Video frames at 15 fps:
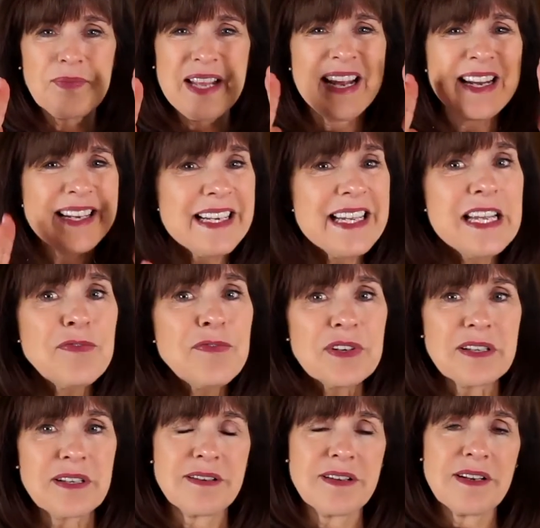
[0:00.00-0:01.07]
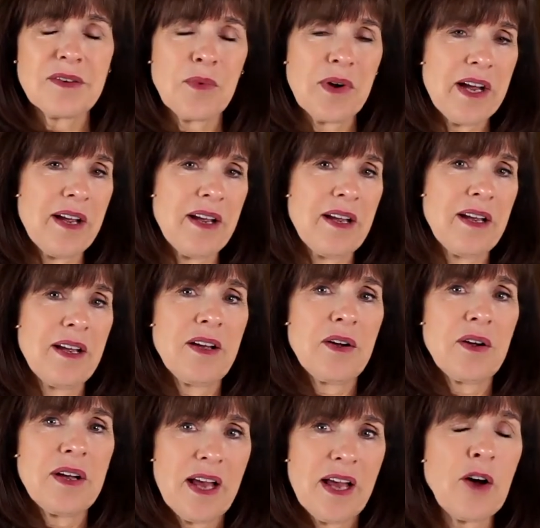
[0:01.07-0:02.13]
And it even can
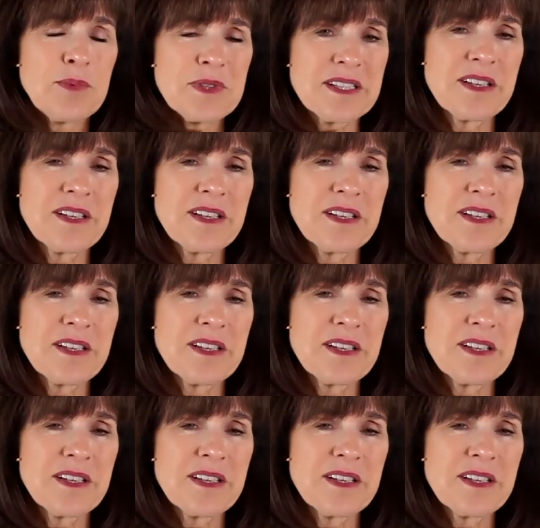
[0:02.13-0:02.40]
help us